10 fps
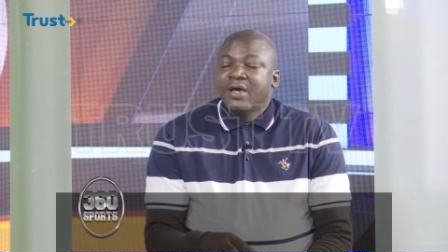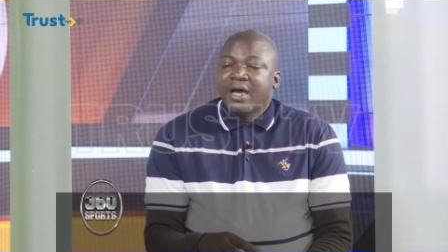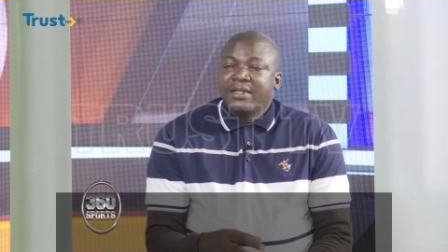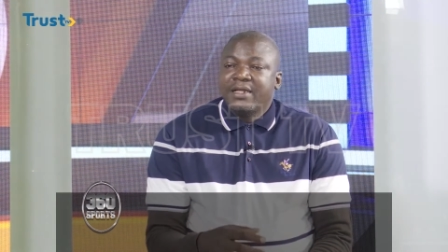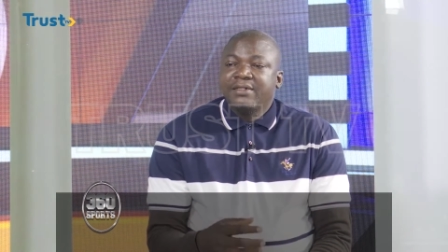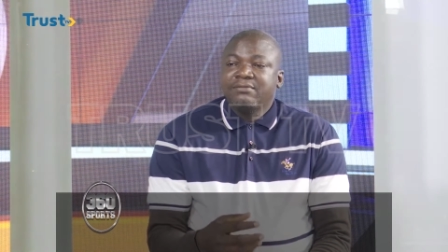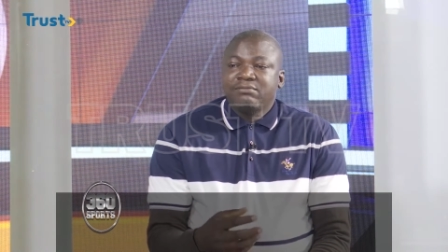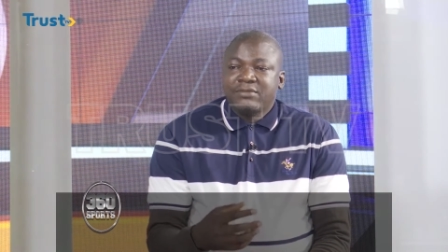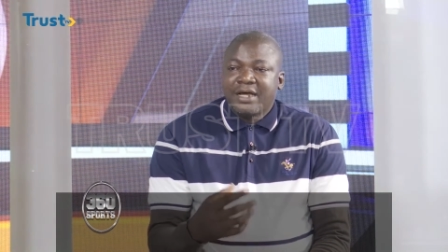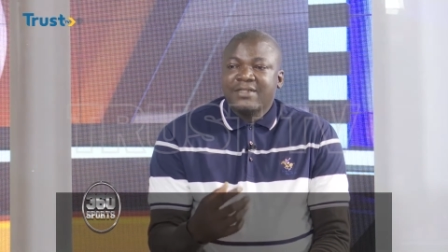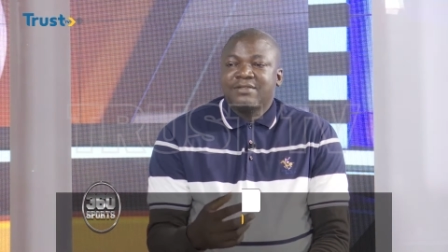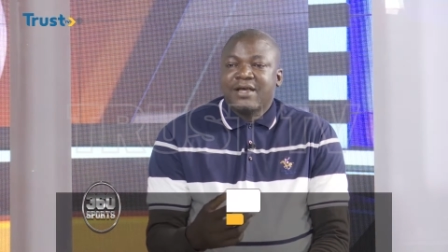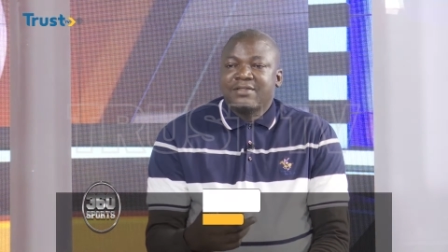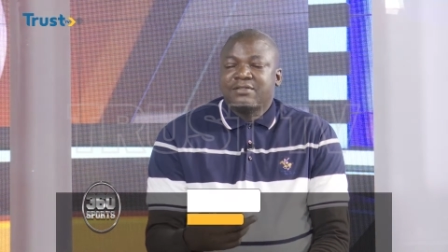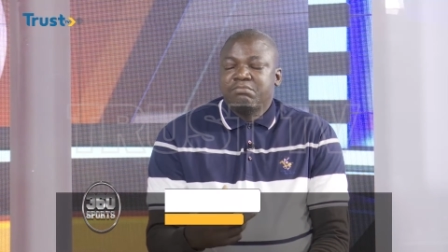And then that
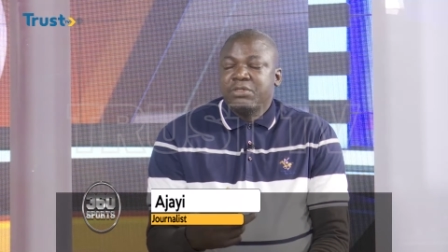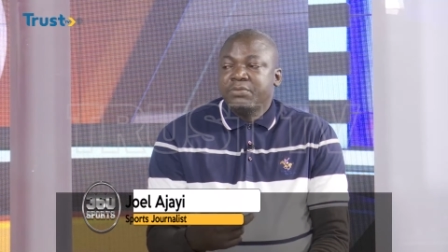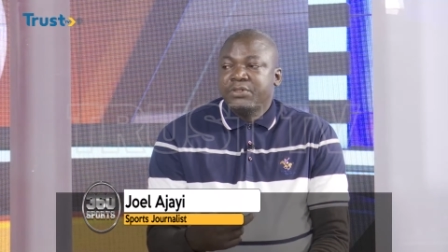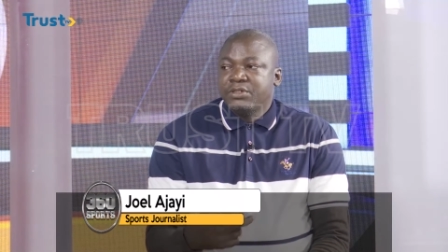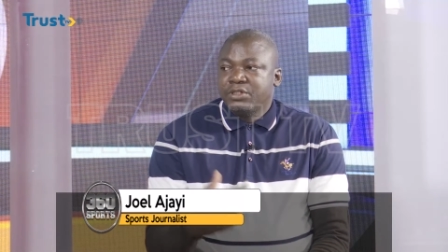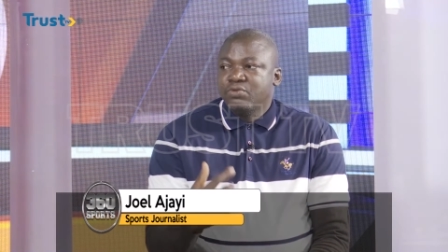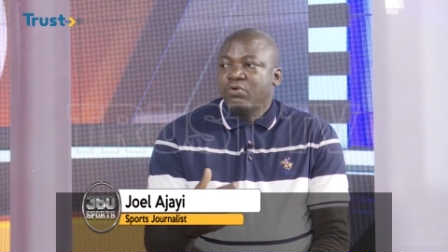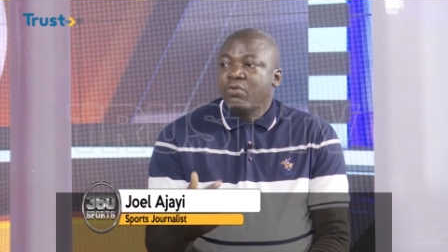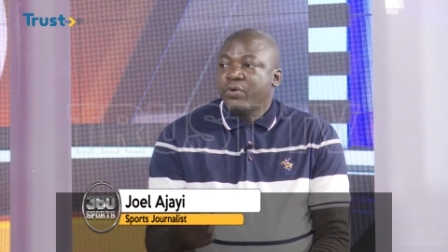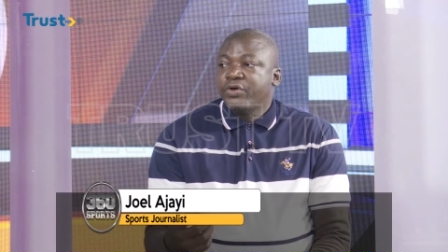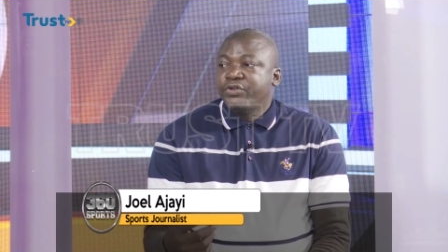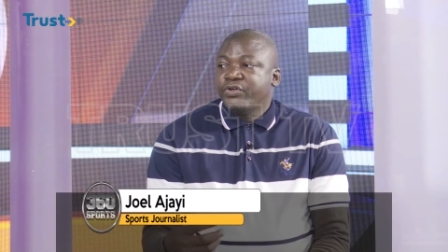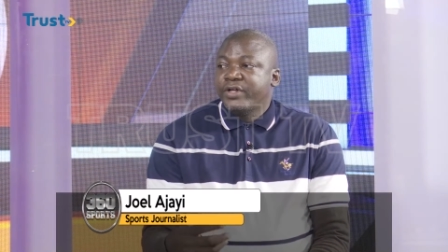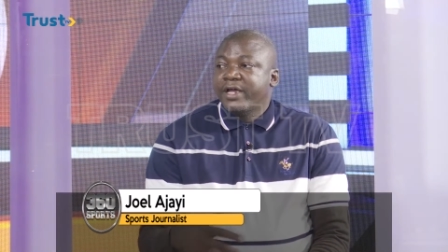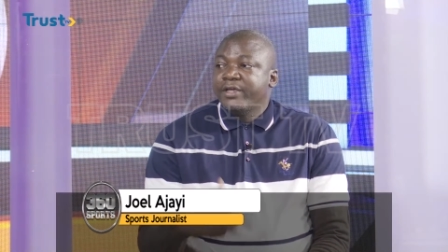has maybe in one way or
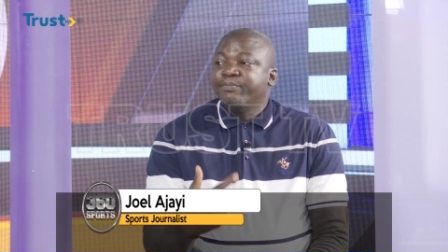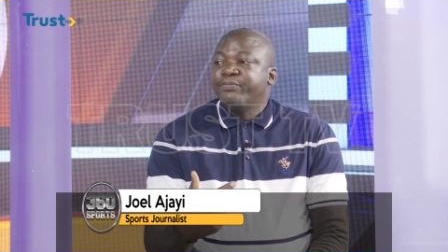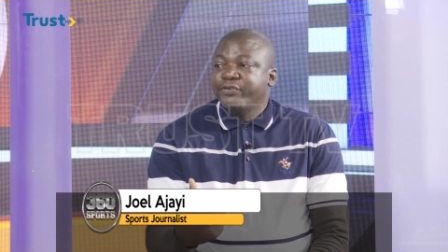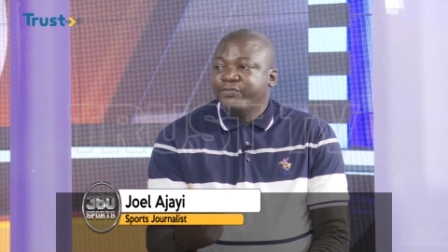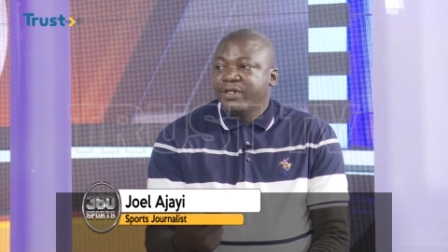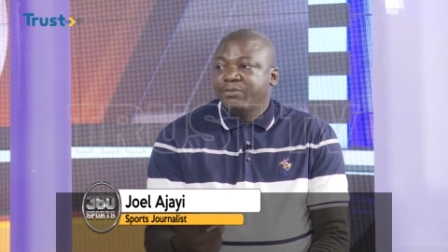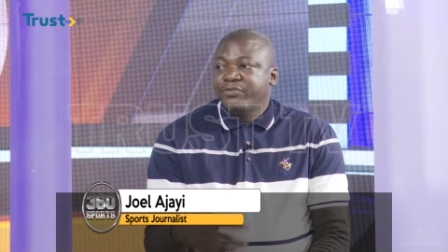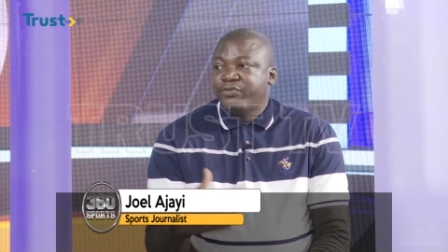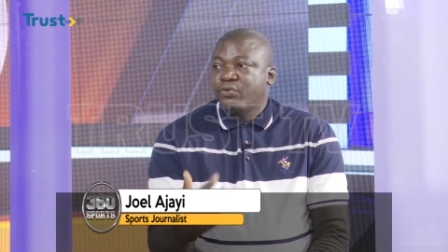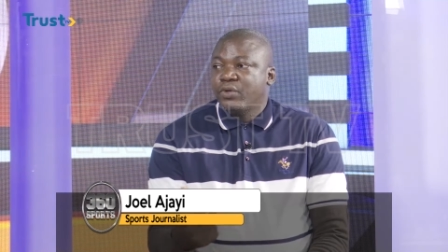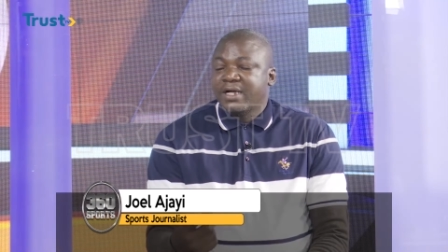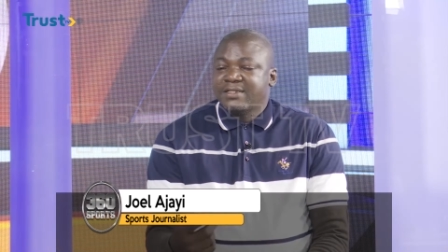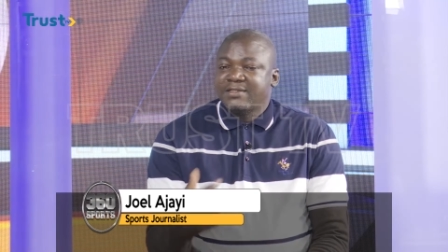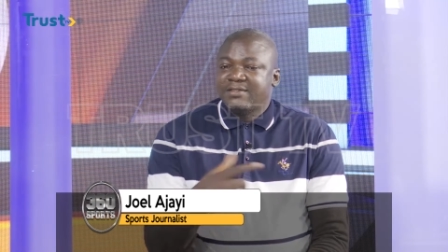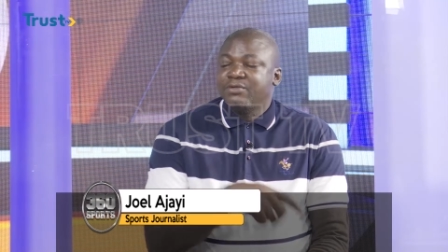the other improved them. If you look
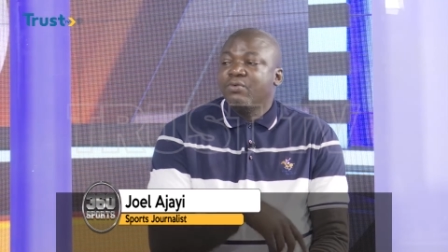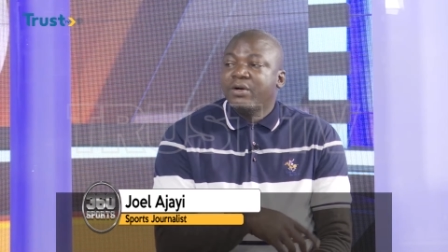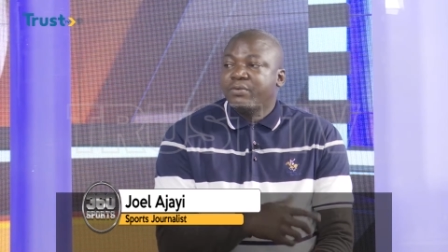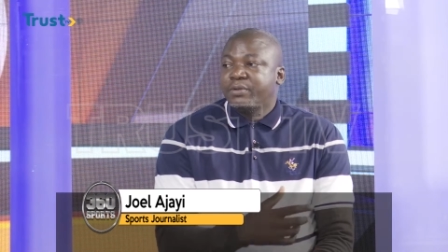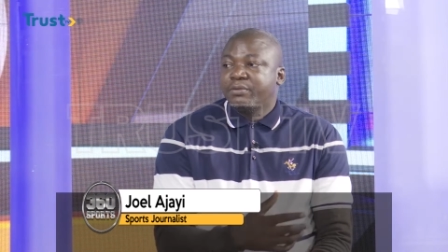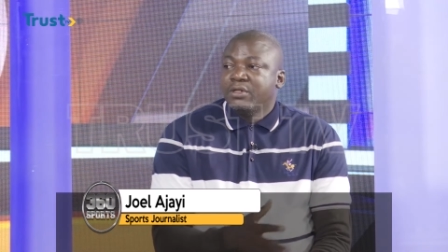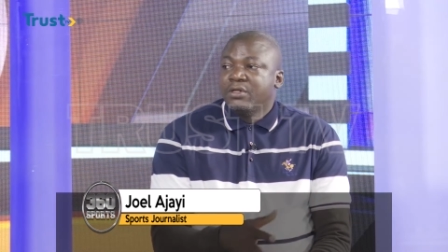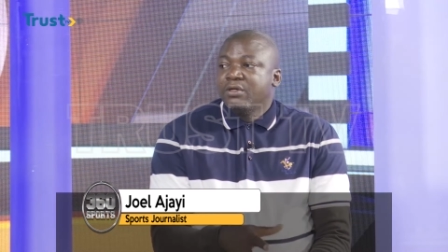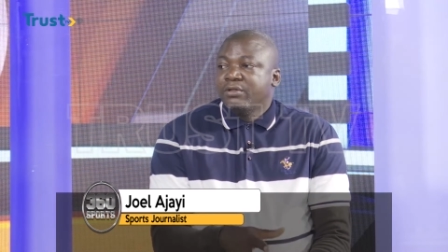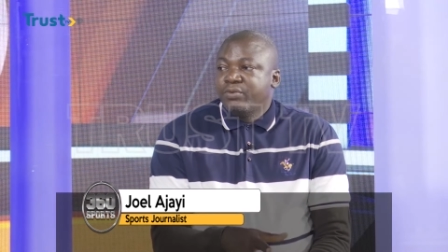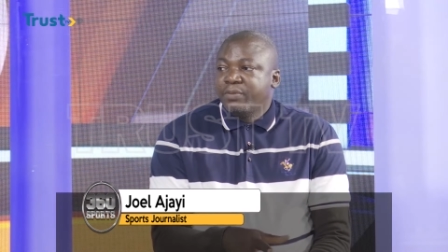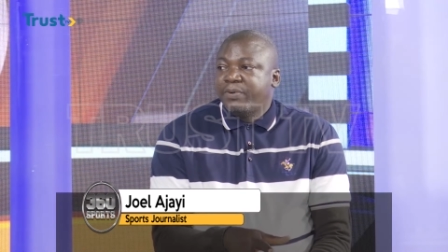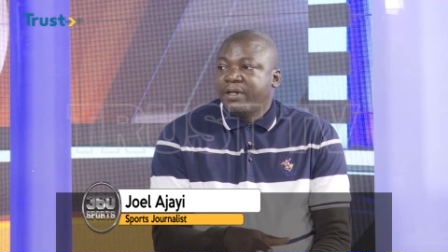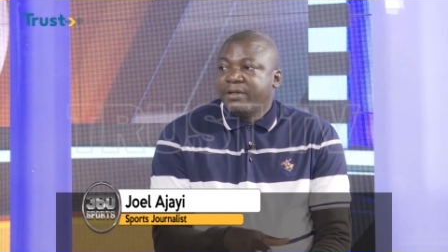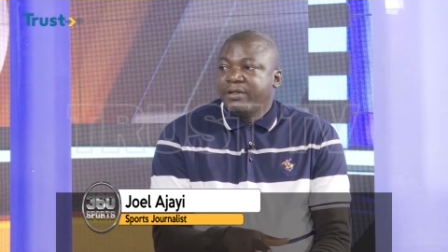at it, the one we
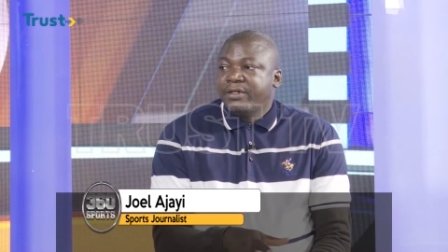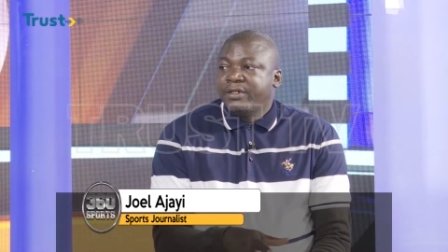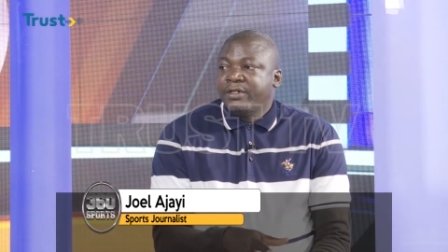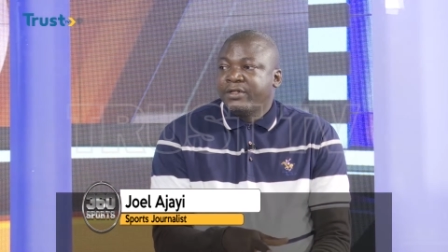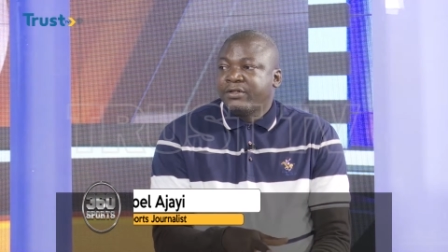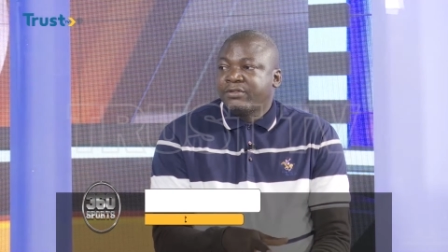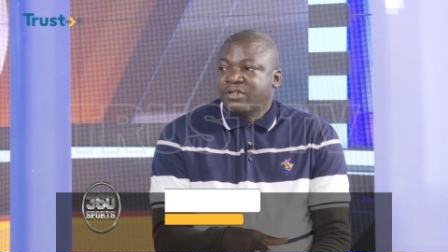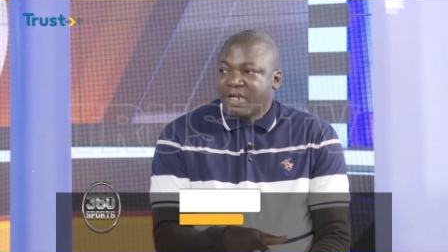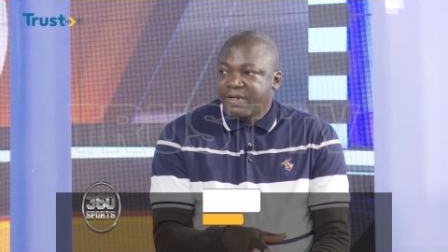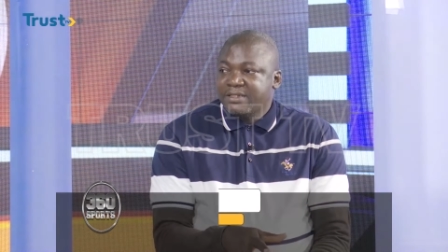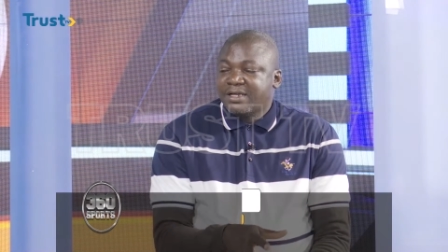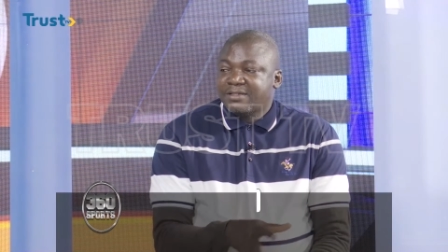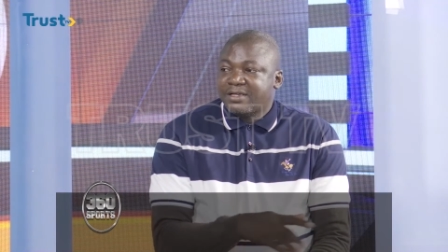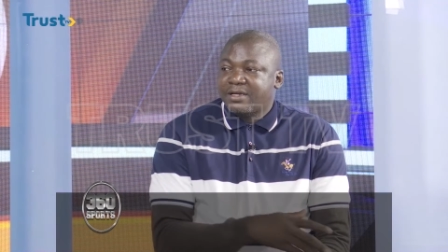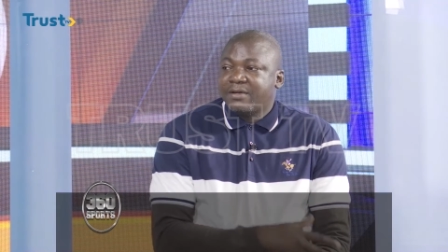played, the tournament at